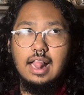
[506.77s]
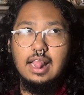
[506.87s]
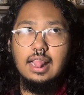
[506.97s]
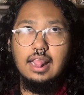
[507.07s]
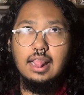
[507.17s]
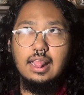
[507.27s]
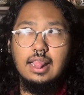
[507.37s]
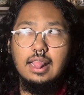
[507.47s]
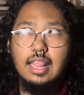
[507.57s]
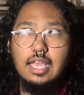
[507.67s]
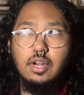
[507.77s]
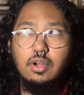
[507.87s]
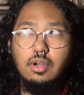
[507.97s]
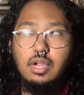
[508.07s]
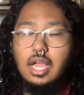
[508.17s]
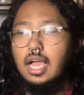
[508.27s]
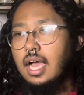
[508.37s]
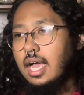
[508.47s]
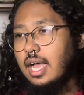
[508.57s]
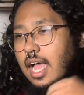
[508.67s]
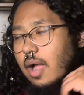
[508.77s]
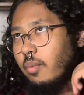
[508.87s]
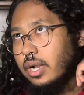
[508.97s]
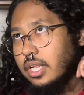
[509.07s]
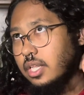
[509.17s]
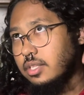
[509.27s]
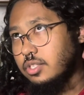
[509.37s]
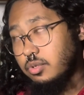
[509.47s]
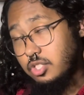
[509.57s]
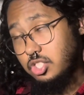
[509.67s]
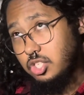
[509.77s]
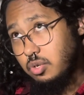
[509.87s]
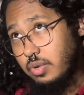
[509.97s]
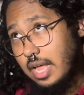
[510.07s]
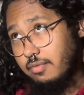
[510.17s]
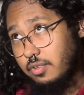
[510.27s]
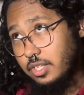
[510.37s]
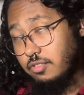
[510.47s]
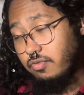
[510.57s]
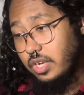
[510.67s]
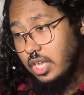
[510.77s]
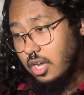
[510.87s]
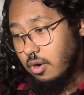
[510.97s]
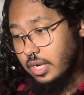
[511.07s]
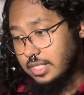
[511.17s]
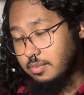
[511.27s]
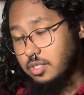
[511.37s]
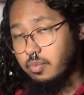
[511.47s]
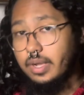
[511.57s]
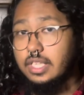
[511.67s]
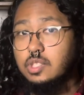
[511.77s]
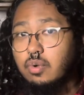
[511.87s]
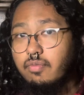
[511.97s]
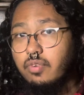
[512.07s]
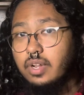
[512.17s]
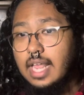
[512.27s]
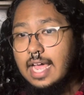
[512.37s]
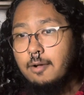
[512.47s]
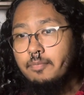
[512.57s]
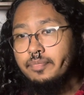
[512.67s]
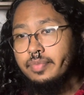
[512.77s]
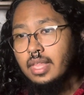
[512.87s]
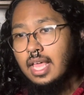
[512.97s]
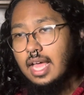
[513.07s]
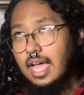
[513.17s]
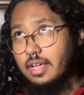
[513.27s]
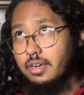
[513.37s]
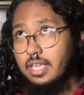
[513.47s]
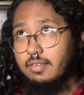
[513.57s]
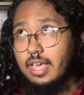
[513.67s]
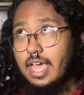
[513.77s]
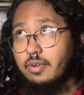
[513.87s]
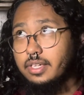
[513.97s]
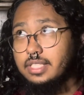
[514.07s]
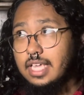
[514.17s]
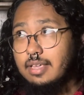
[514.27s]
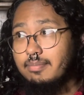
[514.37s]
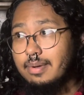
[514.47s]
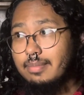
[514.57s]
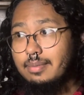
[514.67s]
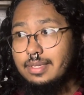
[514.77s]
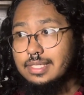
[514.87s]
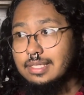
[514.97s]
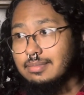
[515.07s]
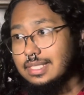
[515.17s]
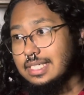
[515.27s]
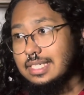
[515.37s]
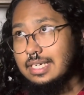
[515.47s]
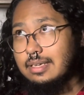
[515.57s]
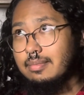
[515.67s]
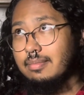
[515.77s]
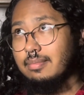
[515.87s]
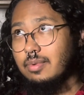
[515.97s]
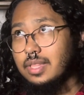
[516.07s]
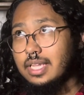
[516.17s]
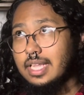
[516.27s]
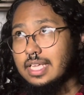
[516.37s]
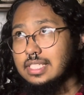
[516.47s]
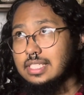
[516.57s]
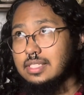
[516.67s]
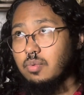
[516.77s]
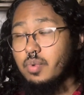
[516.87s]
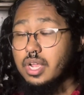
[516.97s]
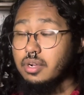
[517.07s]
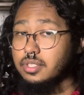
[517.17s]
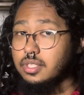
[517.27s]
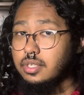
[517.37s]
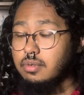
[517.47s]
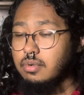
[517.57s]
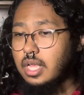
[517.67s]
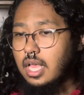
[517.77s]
later. I want to do it soon after this video because I'm still writing the script for it now. Couldn't give an accurate date, but maybe sometime within the next week or two.